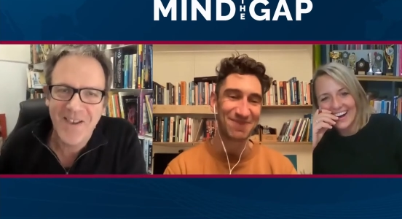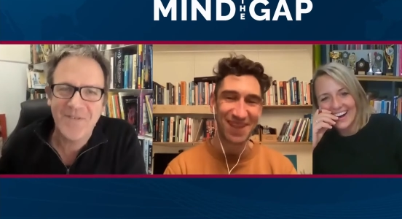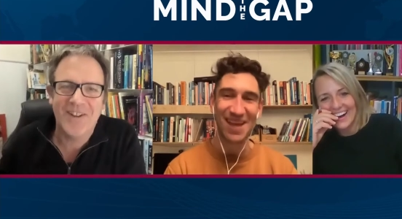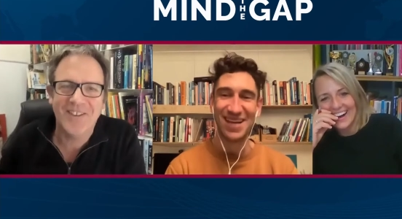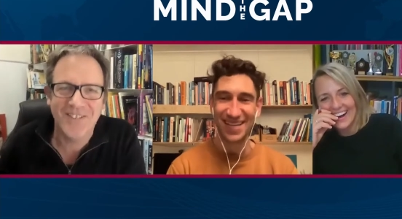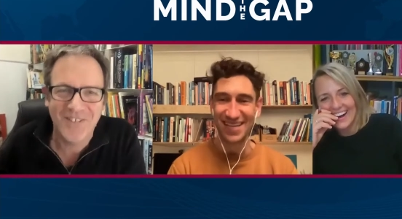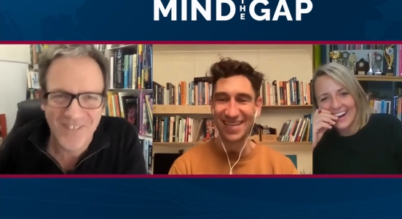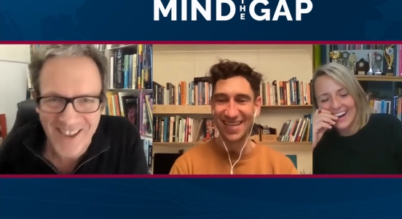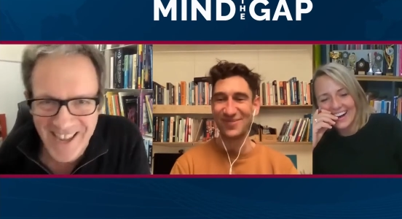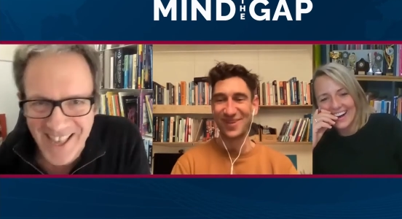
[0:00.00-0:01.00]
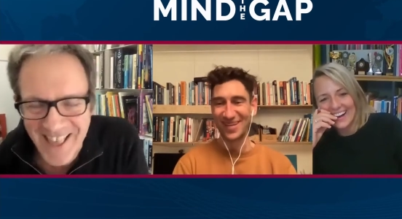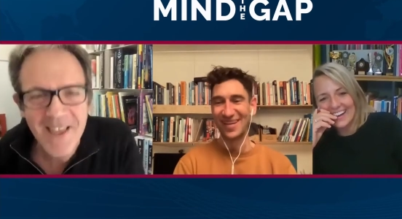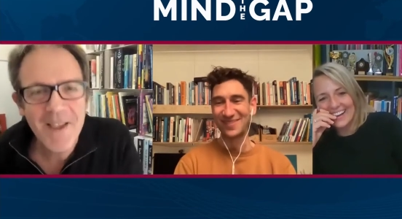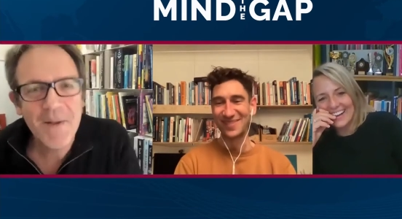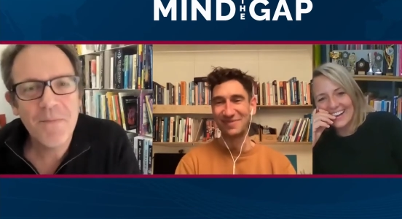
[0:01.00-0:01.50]
Speaker 1: yeah. yeah. If you're
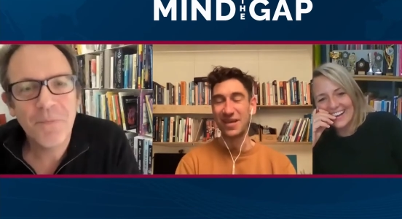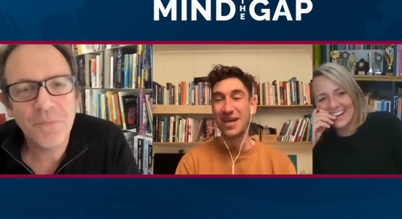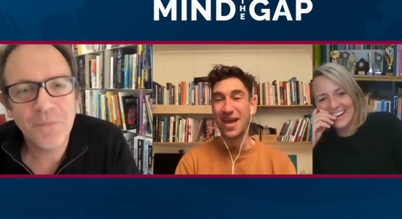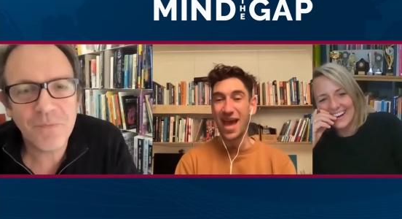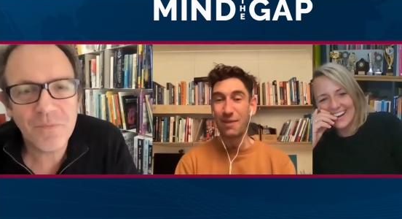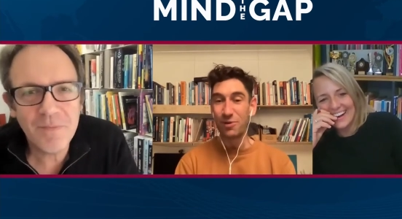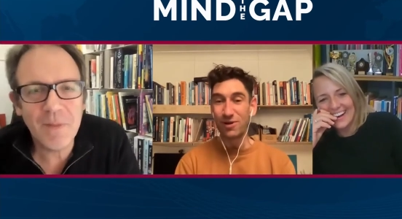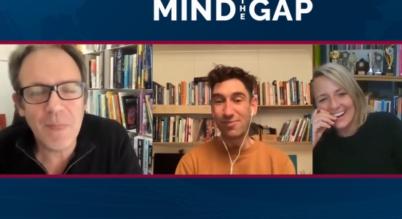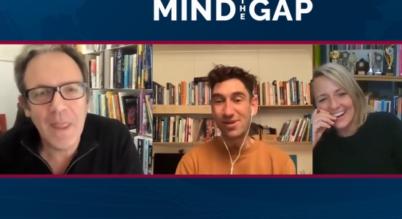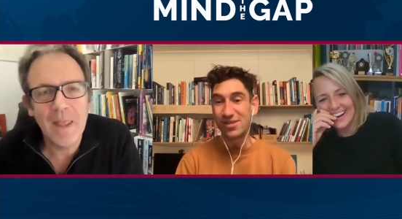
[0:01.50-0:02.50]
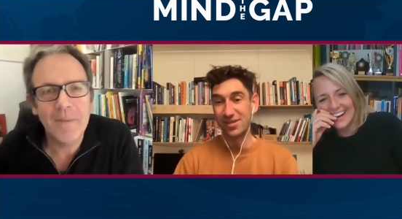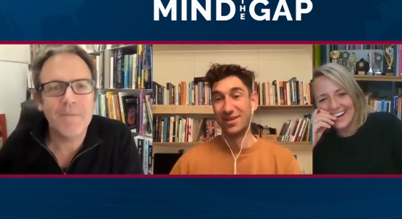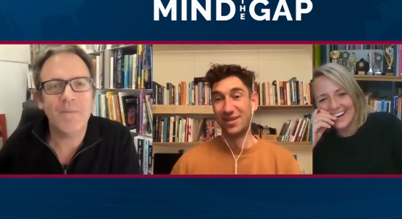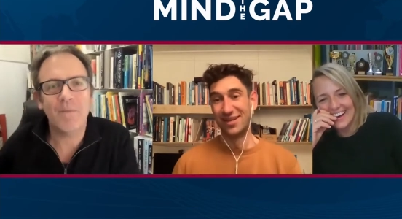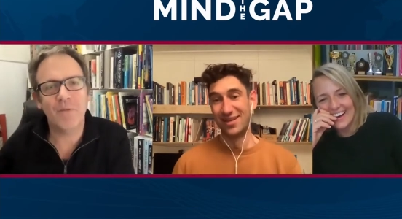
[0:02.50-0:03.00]
gonna have something, Emma, what about you?
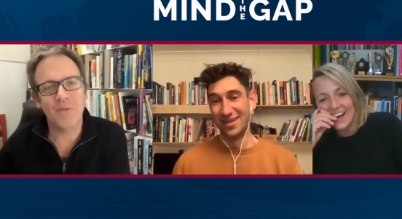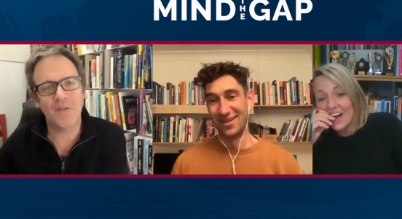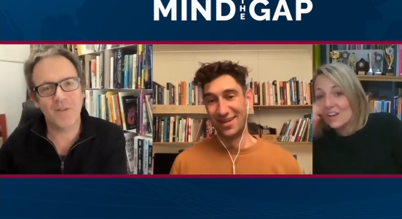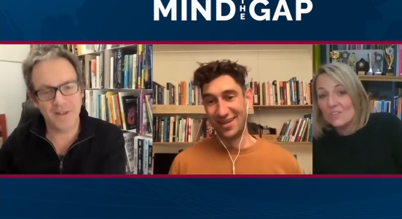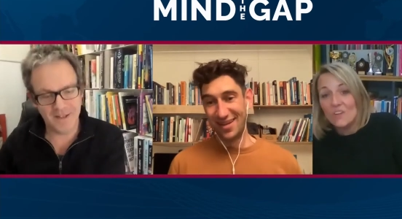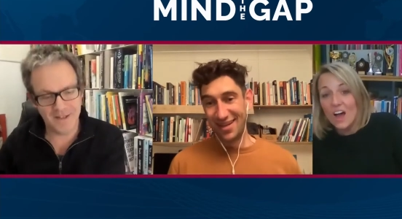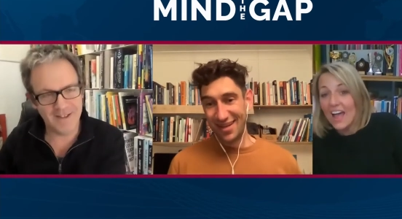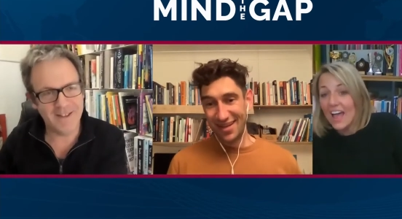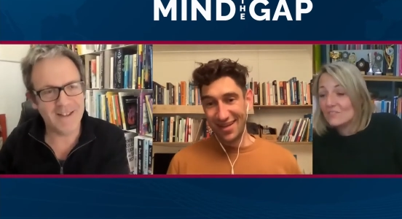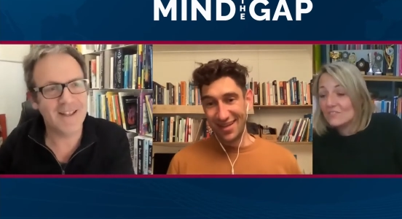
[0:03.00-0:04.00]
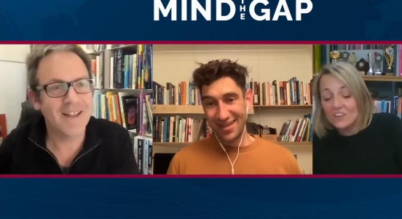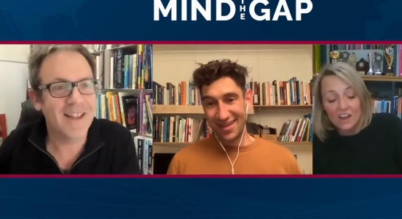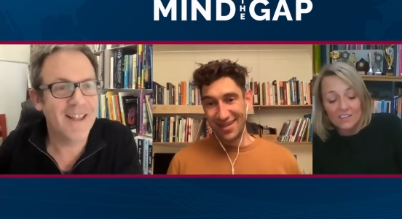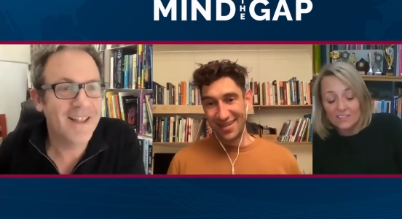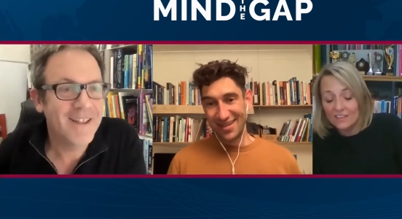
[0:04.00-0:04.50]
Speaker 2: I have
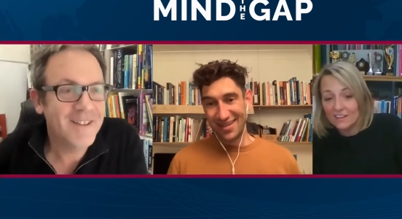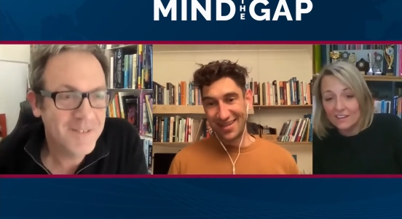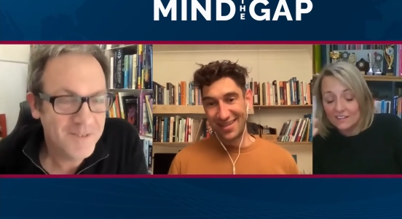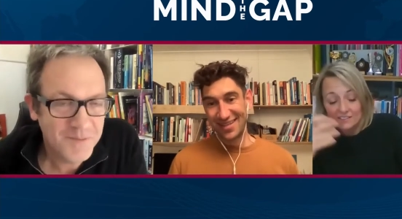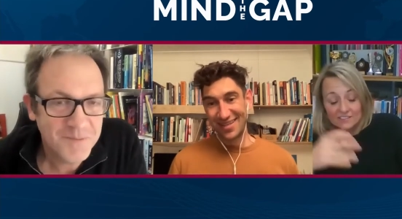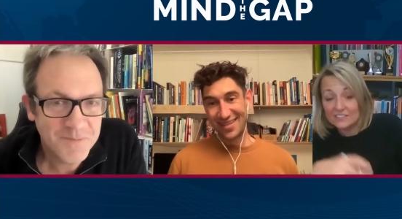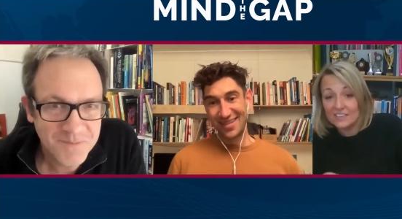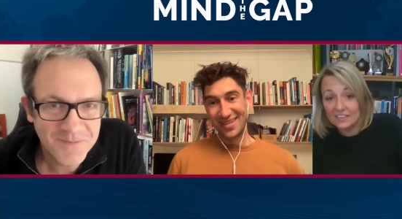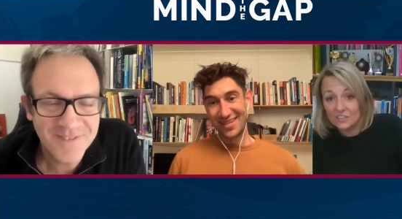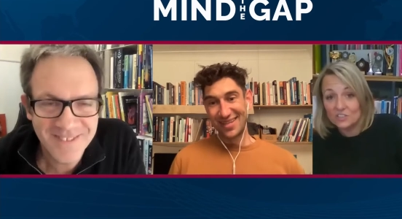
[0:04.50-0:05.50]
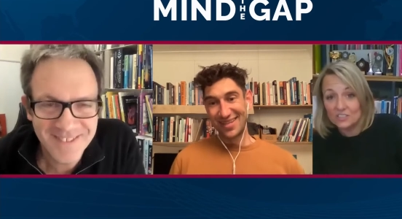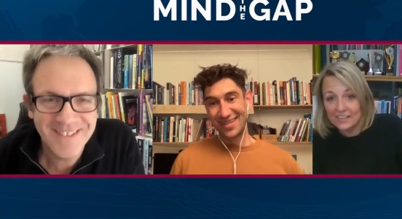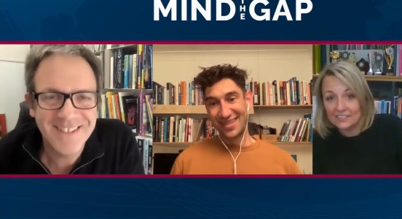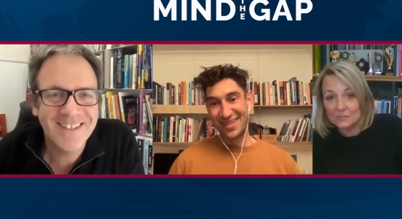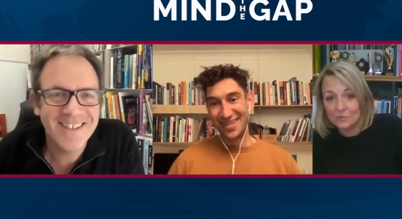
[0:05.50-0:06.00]
neither the
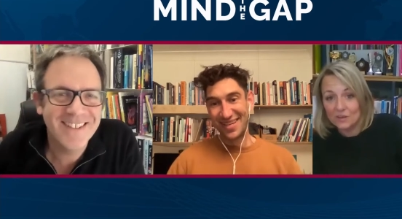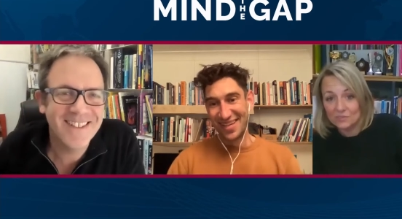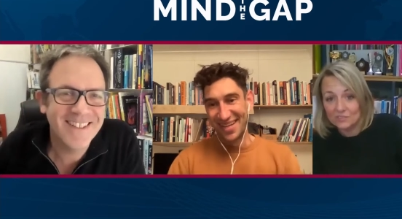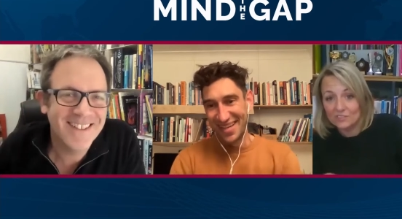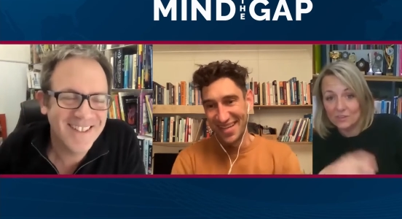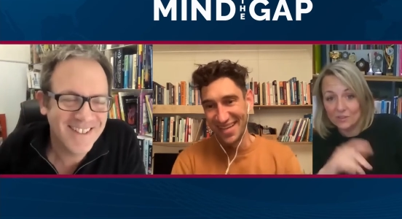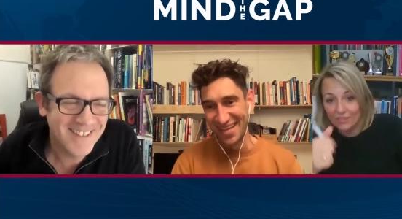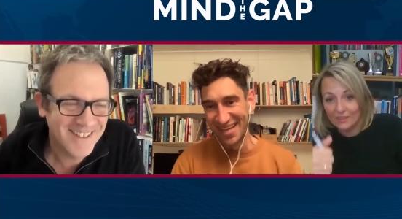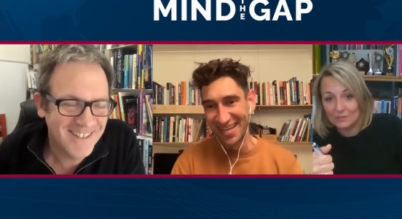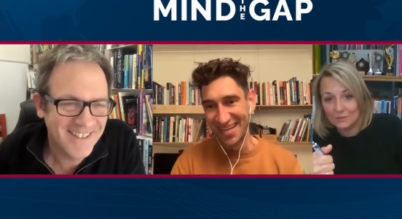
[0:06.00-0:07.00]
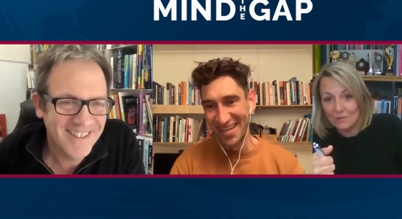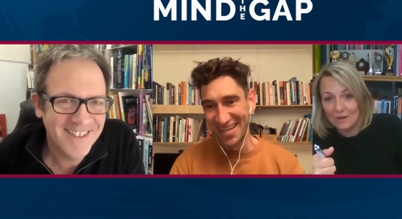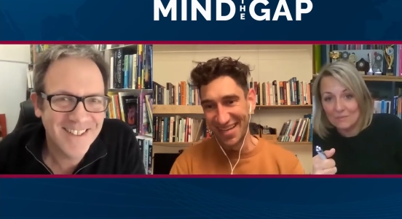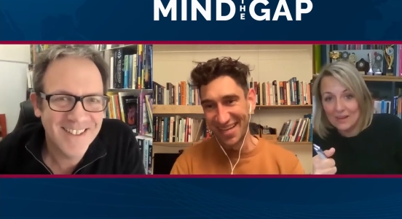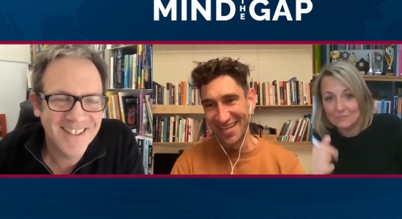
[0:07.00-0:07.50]
signature dance move, which is the other thing you
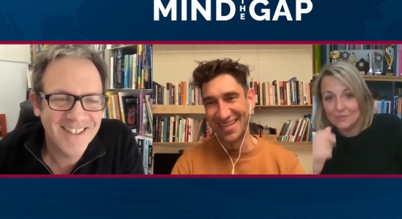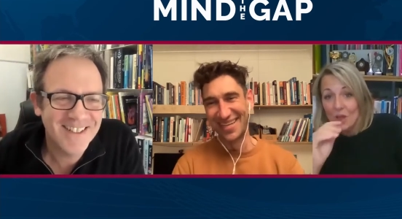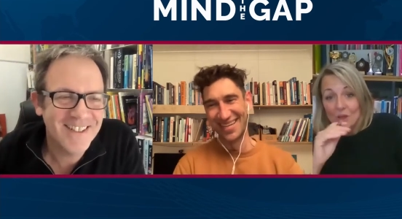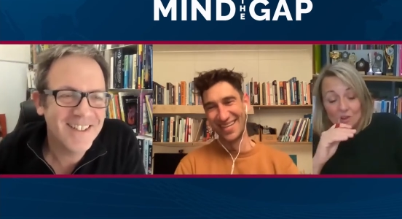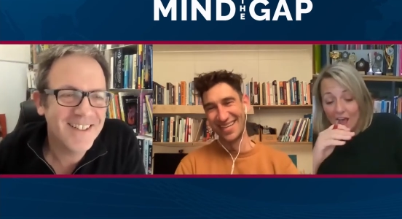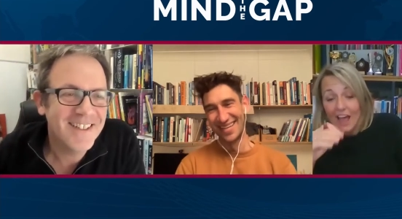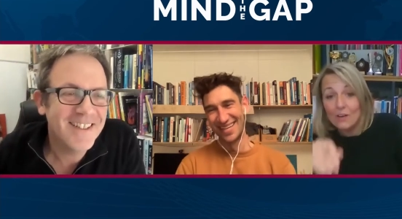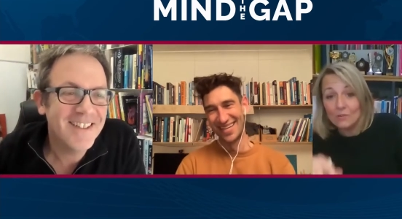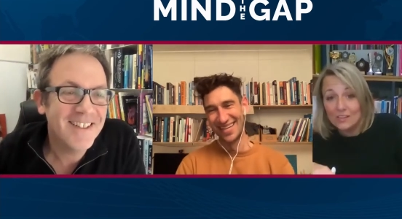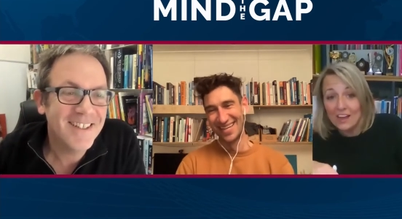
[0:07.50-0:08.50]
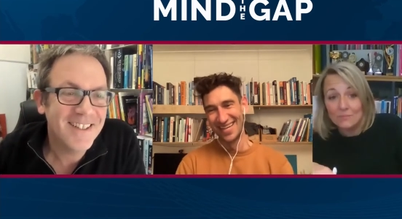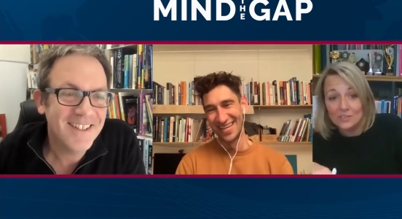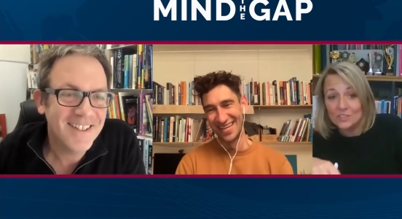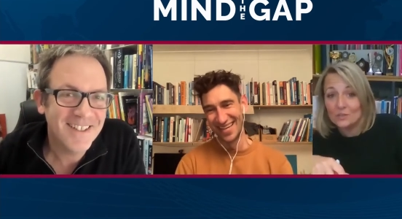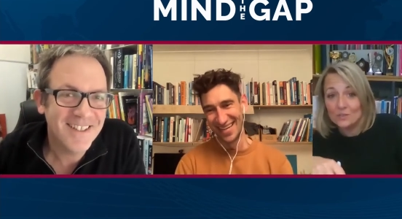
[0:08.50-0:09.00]
talk about, Peps. I also
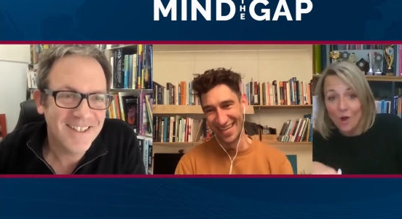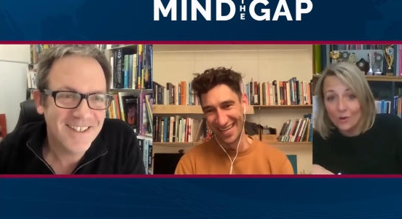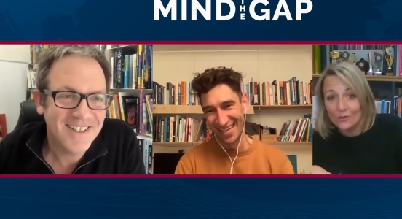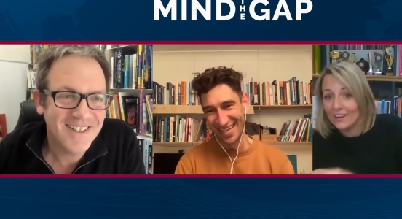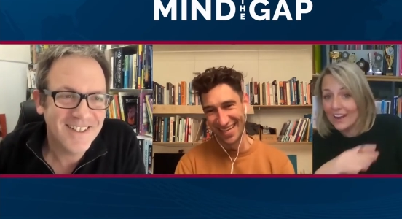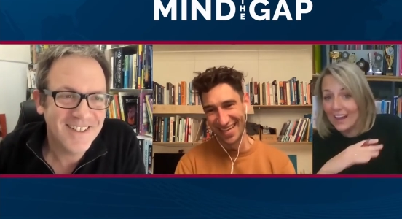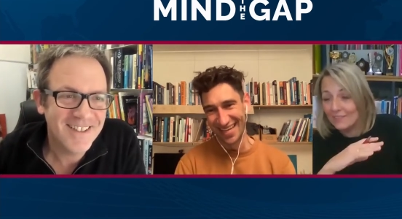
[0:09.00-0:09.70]
have my shoes on and I